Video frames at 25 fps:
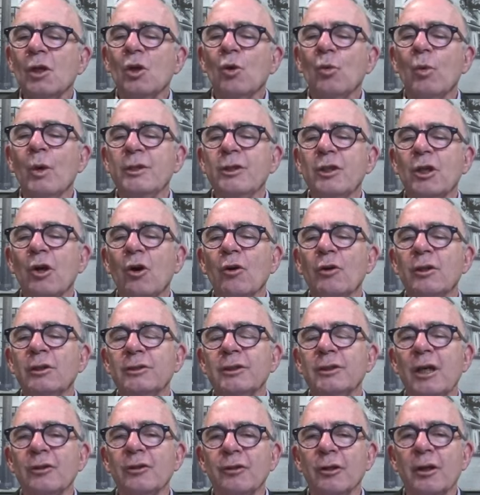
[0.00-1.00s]
When you go to
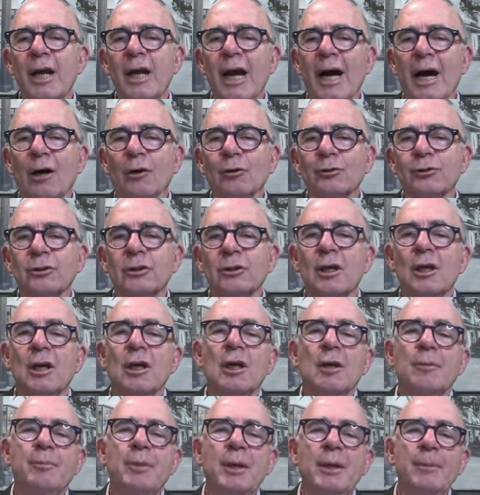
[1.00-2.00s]
sell your house
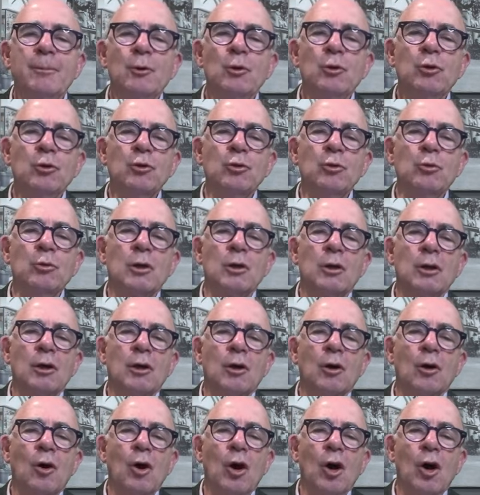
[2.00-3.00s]
people who
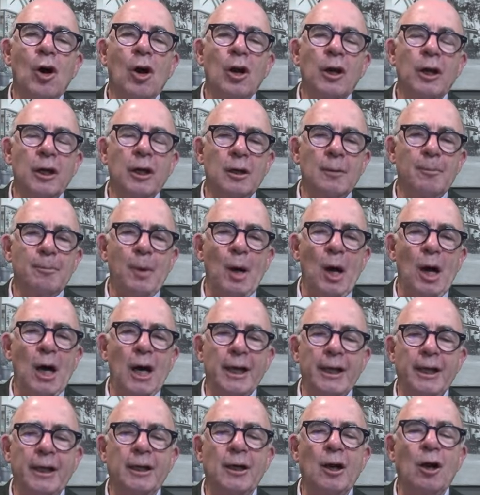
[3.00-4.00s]
are going to
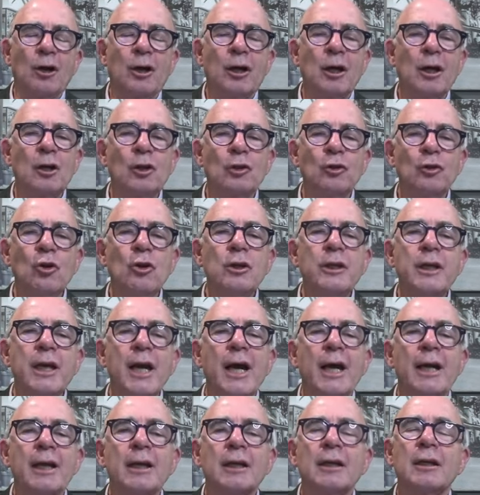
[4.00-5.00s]
buy it are going to look
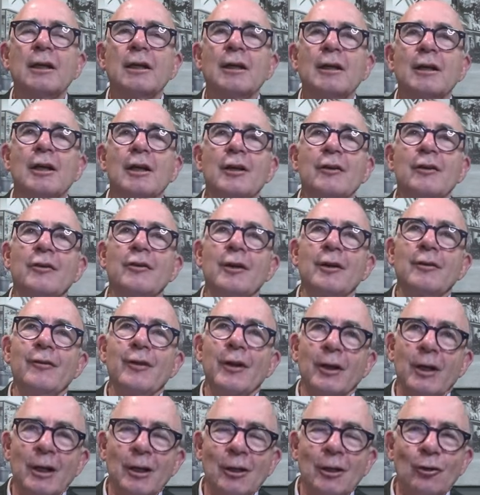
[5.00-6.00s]
at it.
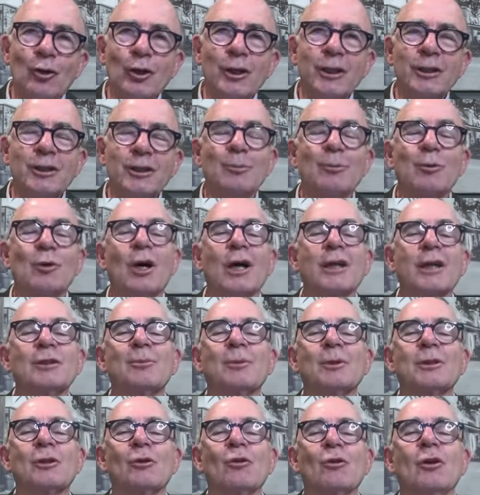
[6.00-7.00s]
They're going to look at the price,
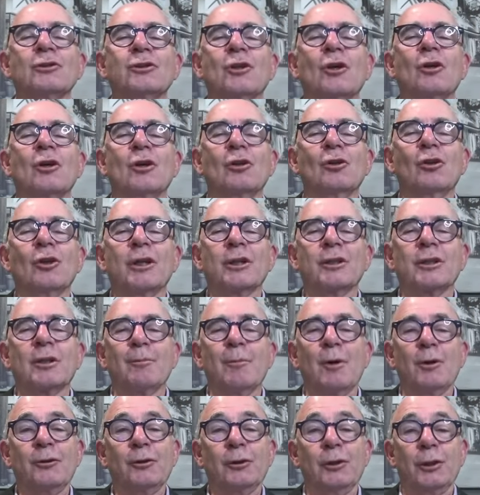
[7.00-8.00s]
but they're also going to look at the
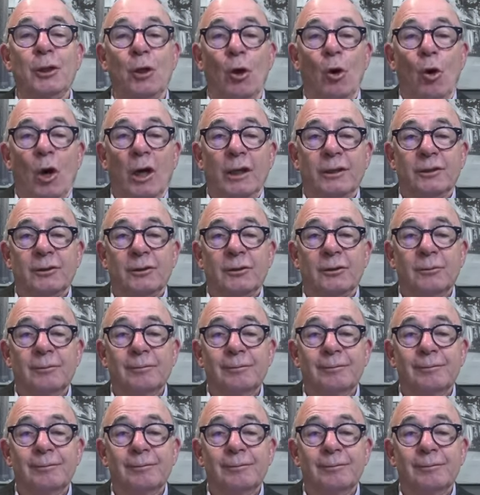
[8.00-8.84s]
monthly cost.